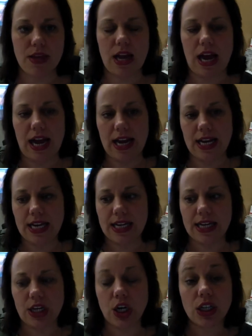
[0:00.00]

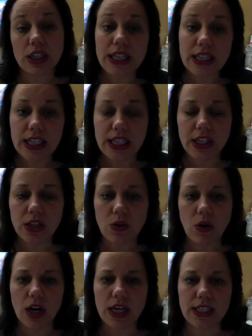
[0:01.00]
I currently lead an
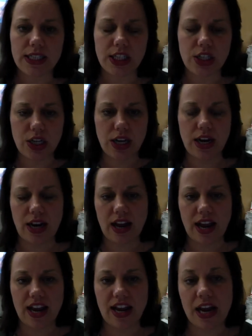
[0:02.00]
organization and
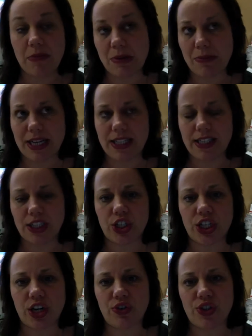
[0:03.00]
I am in my 6th
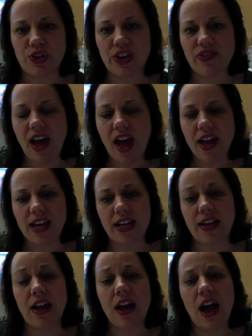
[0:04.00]
year of doing that,
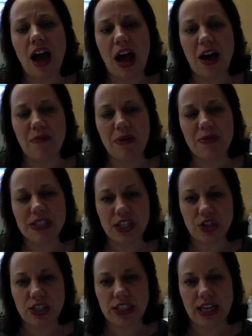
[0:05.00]
and it was
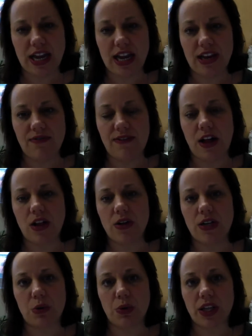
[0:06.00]
interesting. I followed
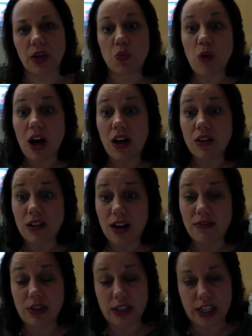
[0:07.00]
a really
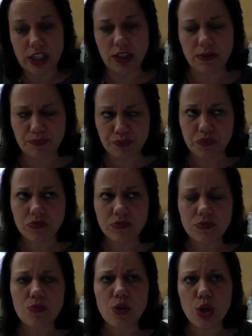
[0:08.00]
well-loved leader
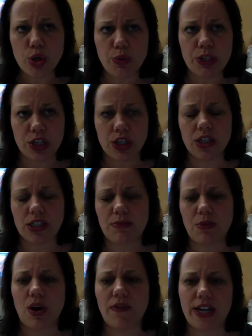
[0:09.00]
who returned to
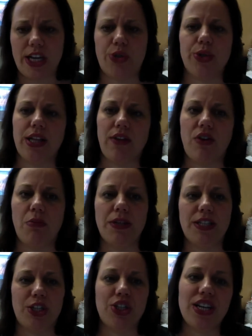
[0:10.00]
more of an entry-level
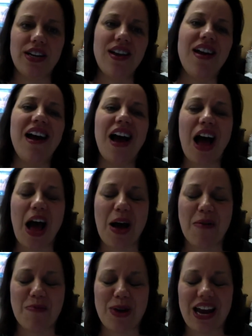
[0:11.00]
position
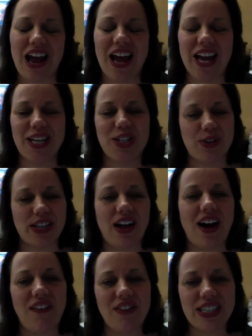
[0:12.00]
when I joined the
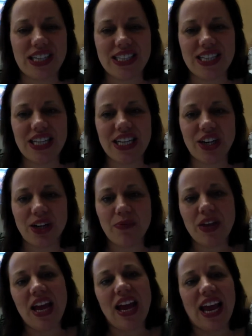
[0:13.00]
office as the leader.
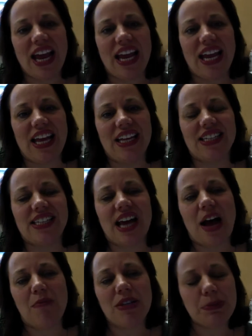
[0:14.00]
And
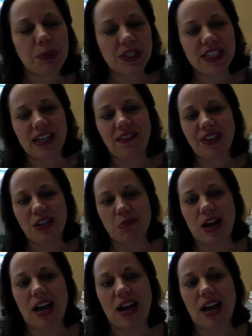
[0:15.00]
this person definitely